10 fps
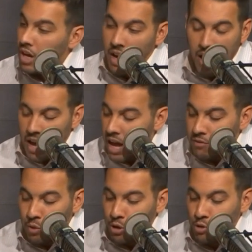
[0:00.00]
I
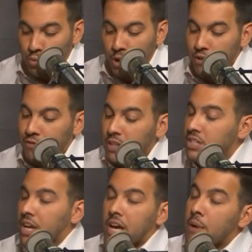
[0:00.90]
have one of those weird
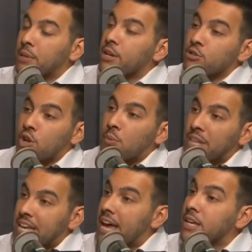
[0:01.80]
feelings, like a couple of years ago when
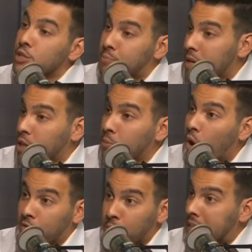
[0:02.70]
the Yankees picked them
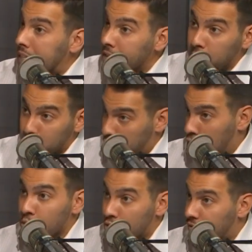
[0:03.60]
off when Cleveland was the
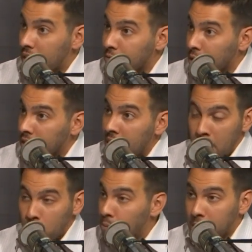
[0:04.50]
huge favorite,
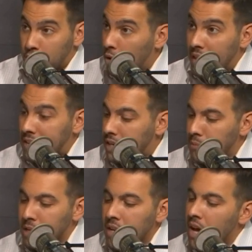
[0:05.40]
and nobody saw that
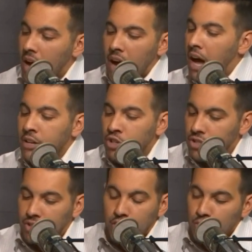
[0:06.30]
coming. I
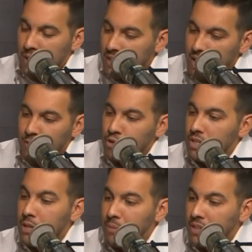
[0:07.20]
just think you can never
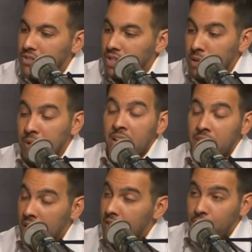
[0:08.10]
sleep on this team.
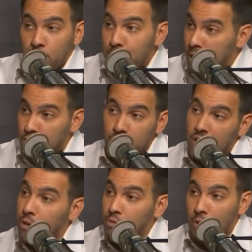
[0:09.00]
They have a few pitchers
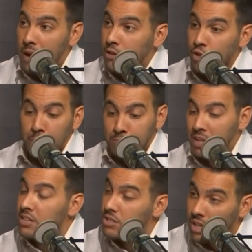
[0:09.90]
they can throw at you with
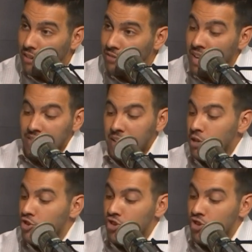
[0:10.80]
plus stuff. They can